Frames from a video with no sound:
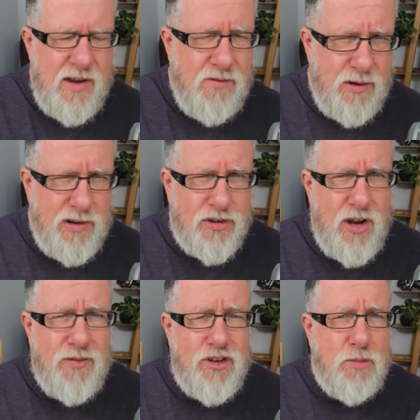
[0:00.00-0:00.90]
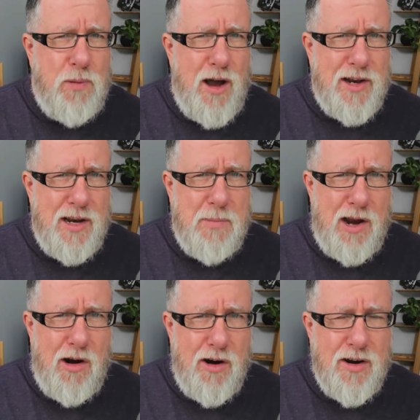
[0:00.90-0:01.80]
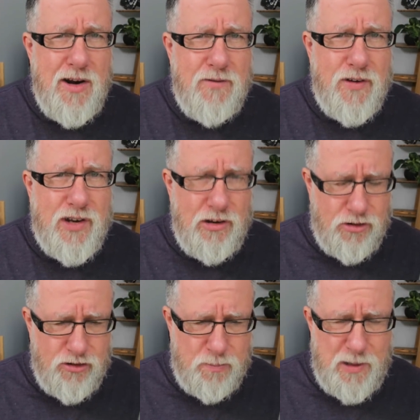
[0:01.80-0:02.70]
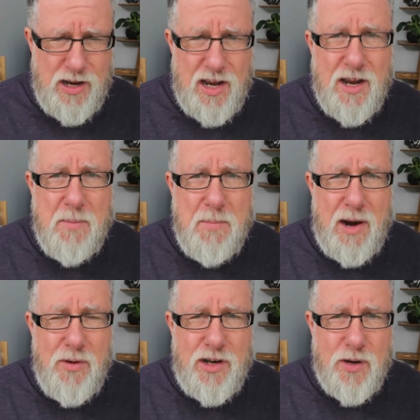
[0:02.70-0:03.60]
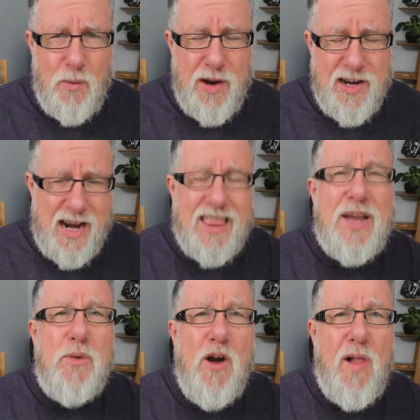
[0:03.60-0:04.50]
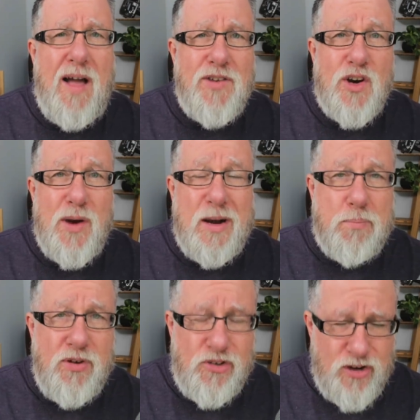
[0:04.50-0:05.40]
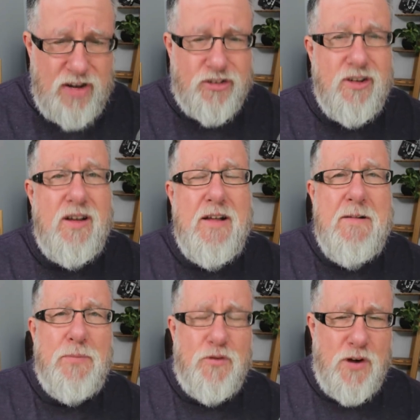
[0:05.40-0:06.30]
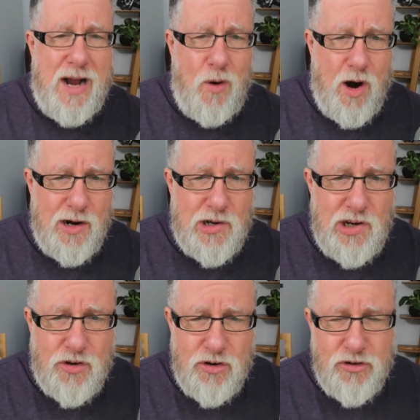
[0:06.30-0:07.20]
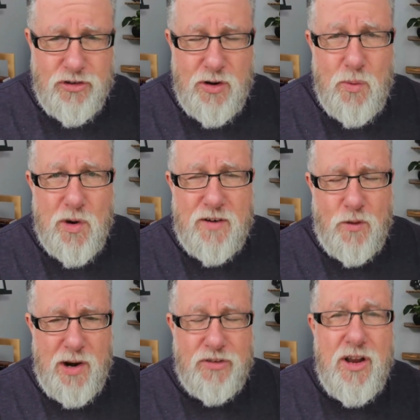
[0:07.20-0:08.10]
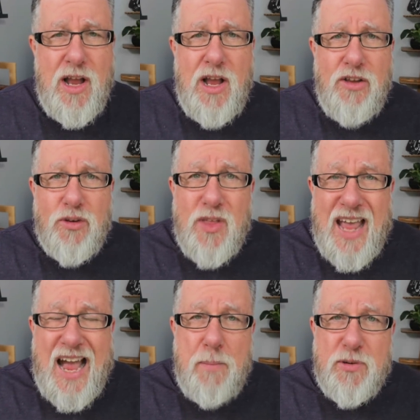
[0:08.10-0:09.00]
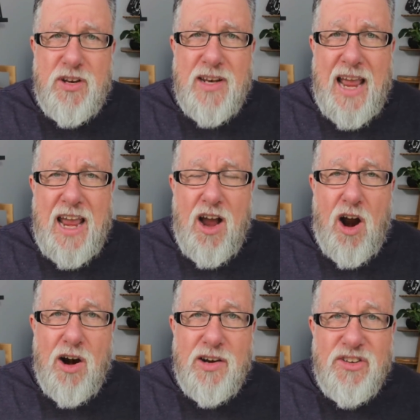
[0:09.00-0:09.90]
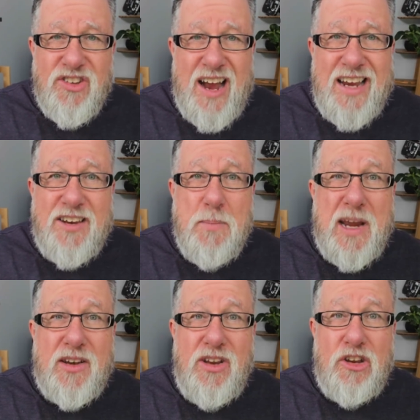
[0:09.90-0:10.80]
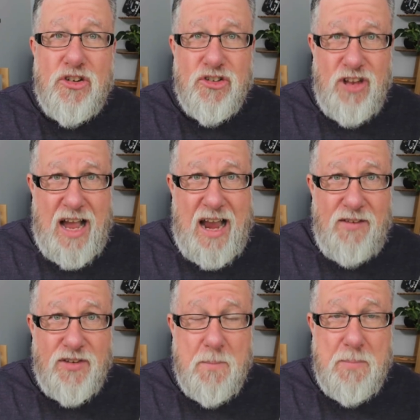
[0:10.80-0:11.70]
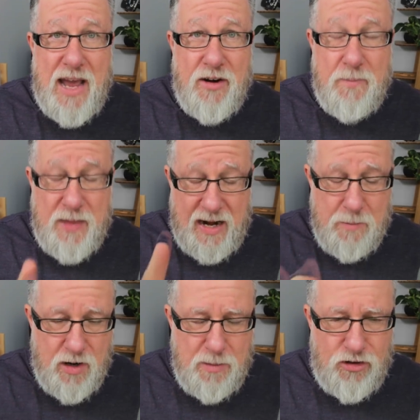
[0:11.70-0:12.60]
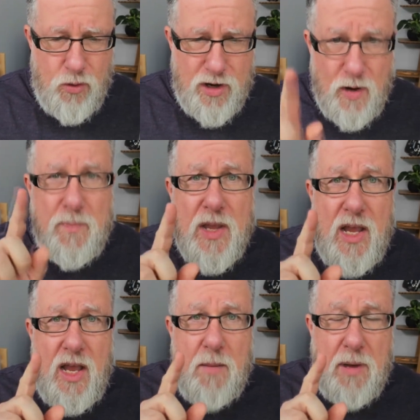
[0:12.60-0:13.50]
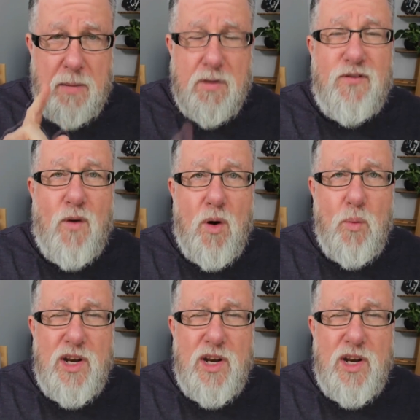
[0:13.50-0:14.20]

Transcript: very soft spot in my heart for teachers, being married to one, and I think we all have a great appreciation for how hard teachers work for us. So the apps today are designed to make teachers' lives better that I'm going to be showing you. But before we